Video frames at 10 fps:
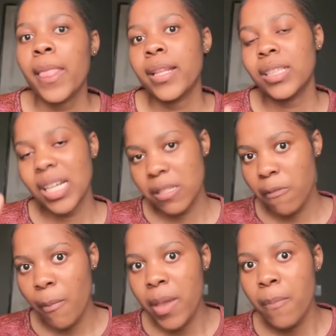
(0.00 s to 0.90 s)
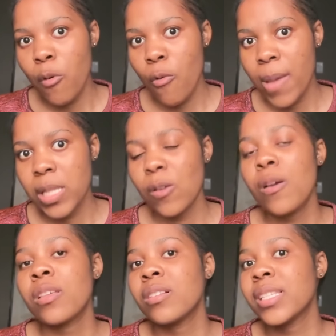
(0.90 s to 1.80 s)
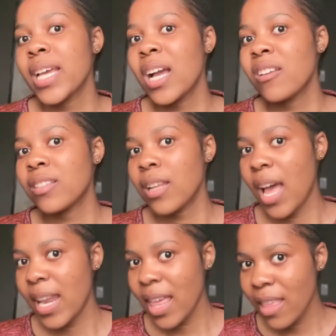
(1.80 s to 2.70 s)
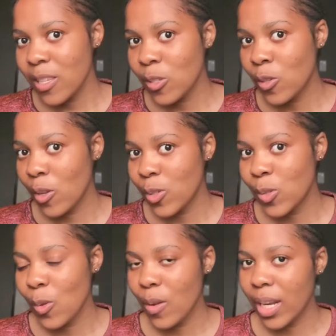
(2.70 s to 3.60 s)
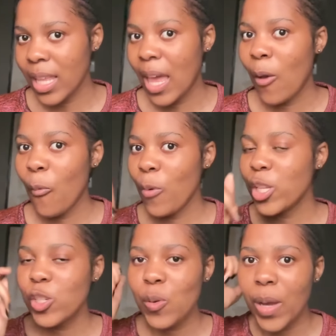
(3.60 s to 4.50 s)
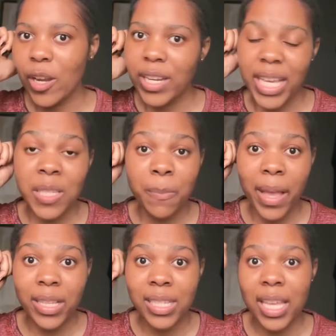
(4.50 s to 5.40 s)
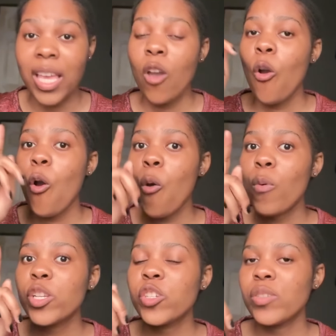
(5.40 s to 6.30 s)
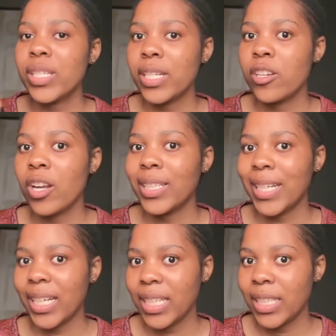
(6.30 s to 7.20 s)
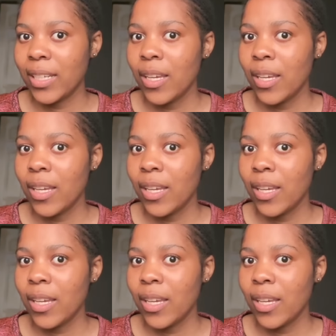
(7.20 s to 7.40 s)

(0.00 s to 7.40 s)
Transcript: Transforming Moments, or they'll take out another short story which you were not expecting or which you did not read.